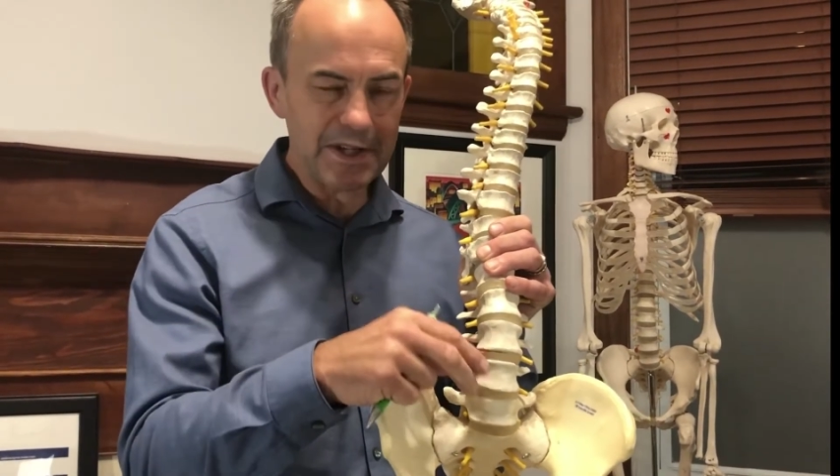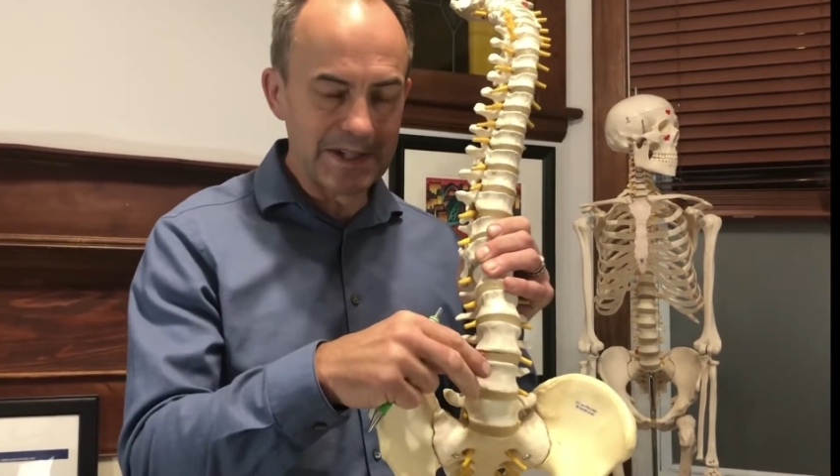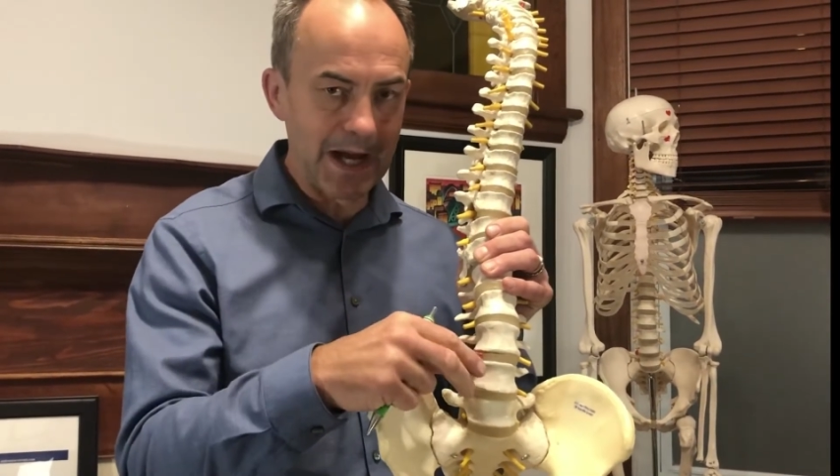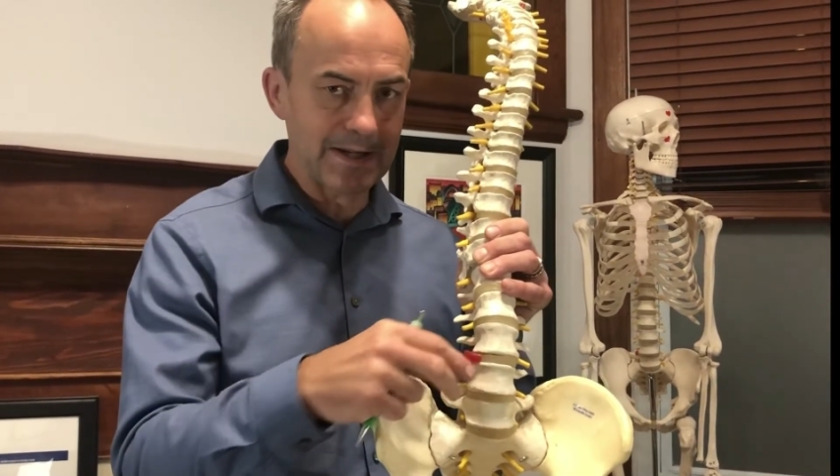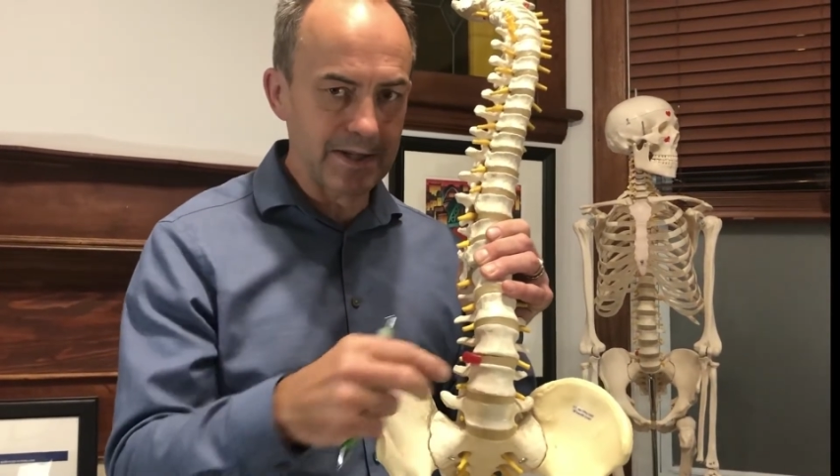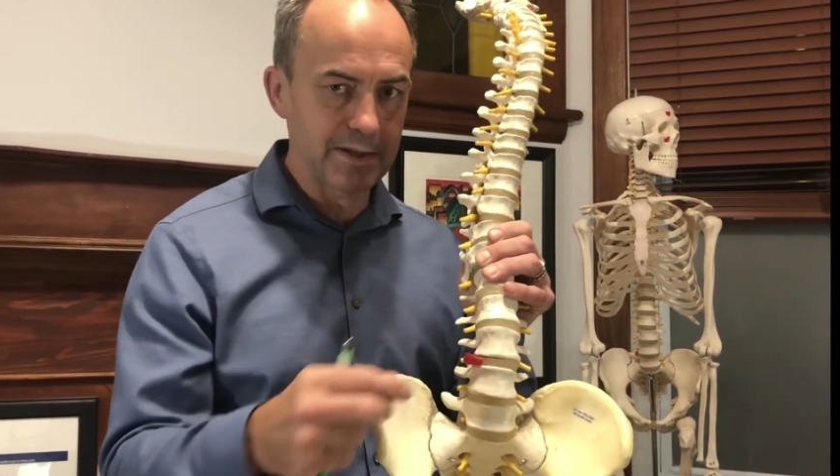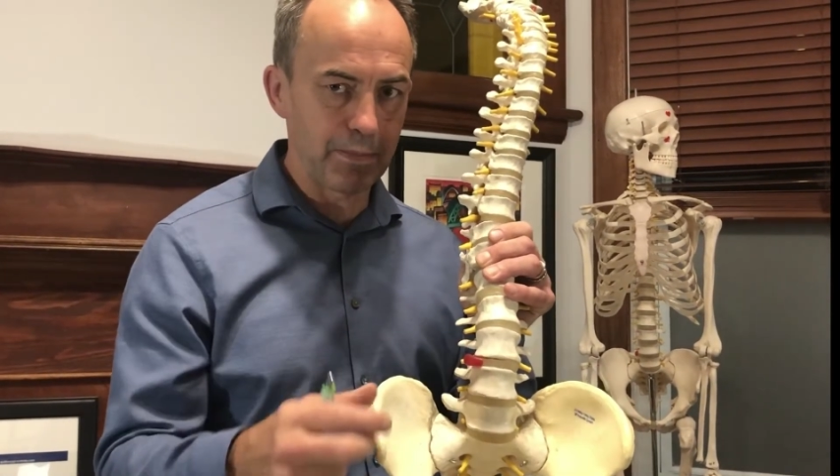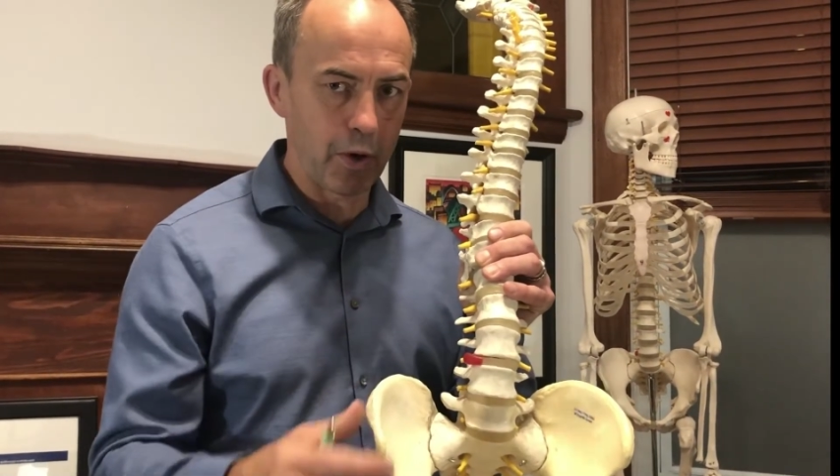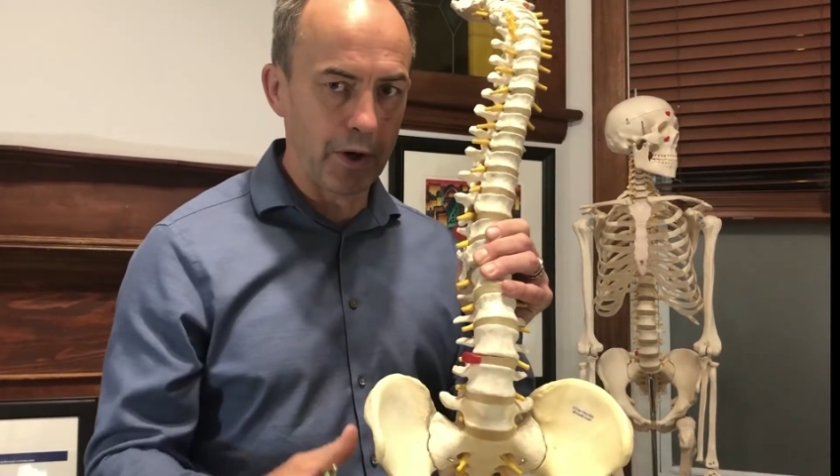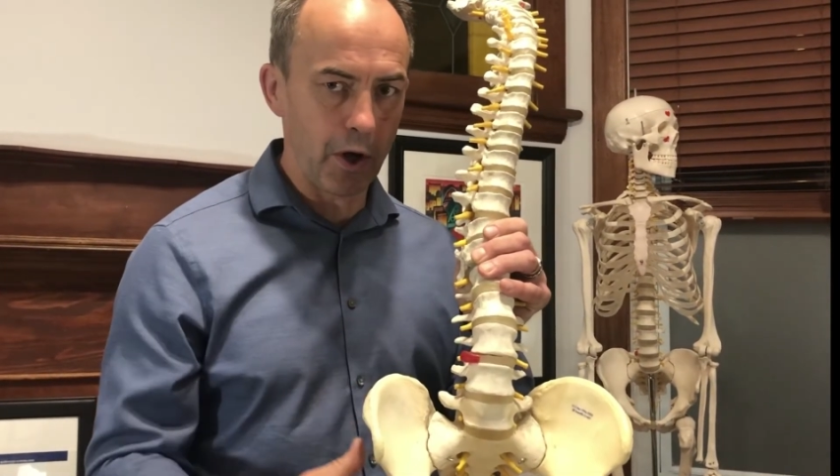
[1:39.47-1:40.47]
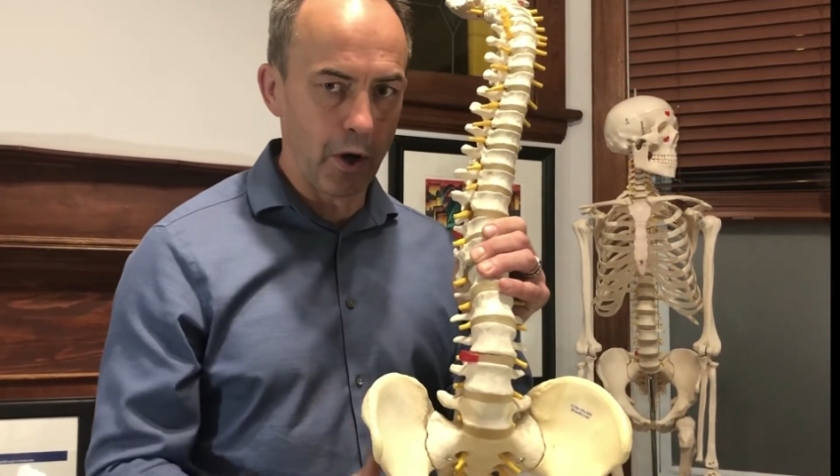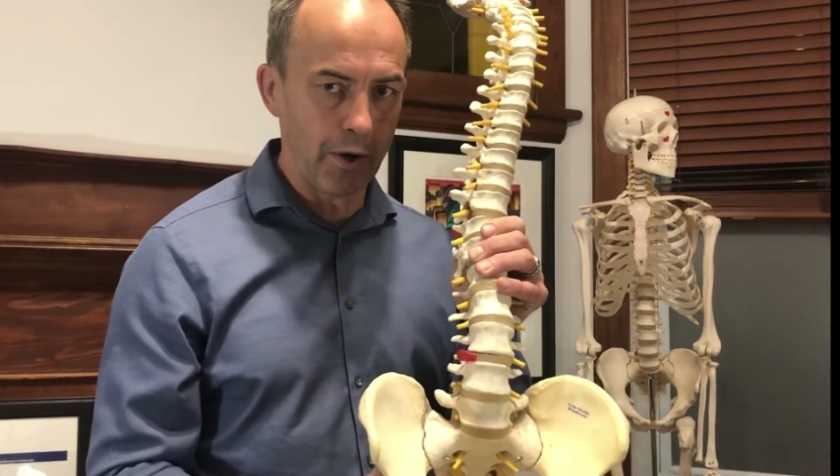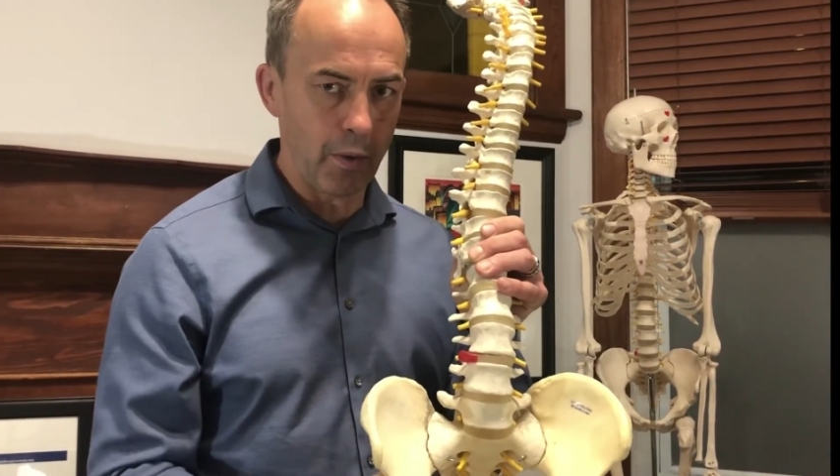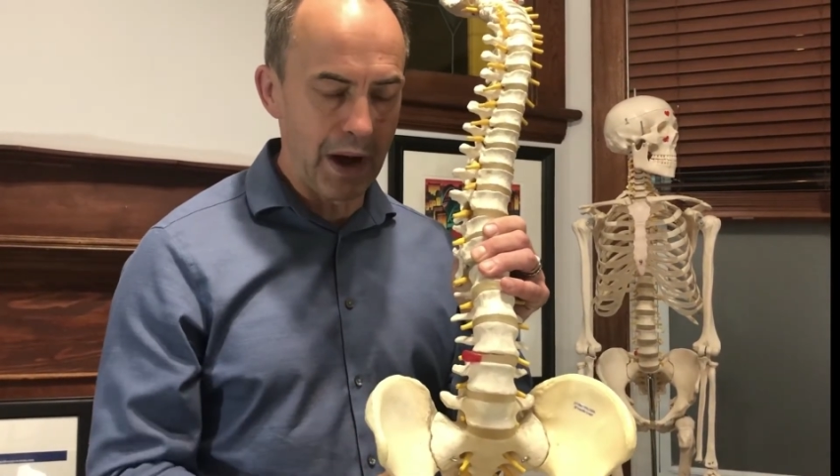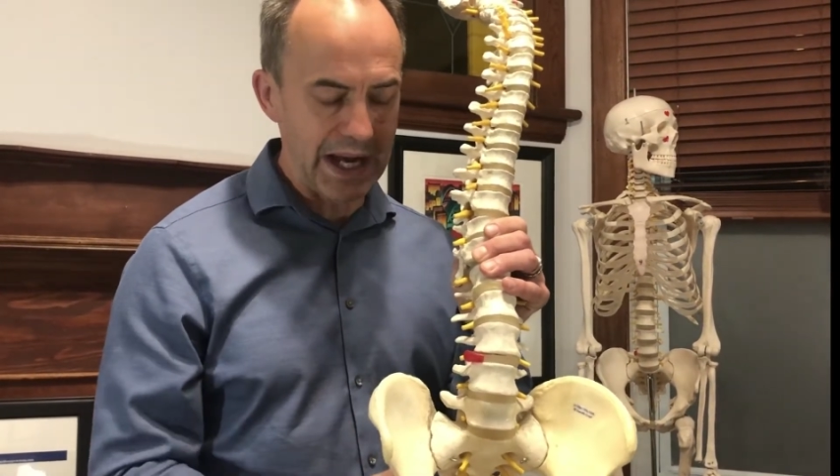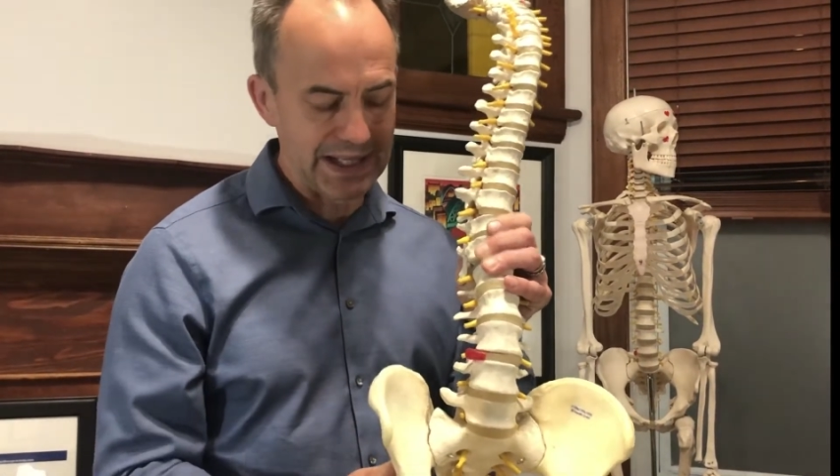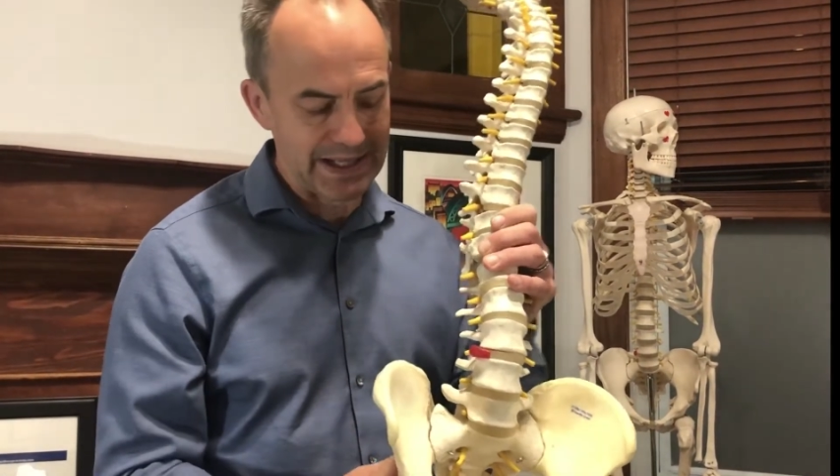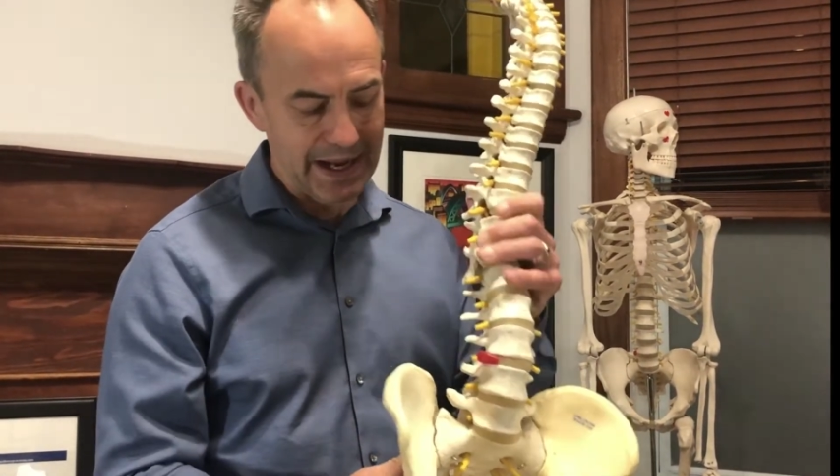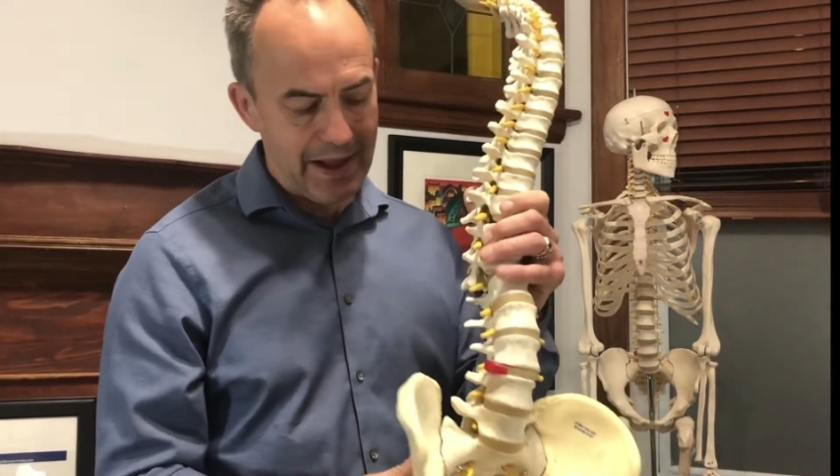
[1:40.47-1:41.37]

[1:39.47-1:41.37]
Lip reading: designed to support a lot of weight.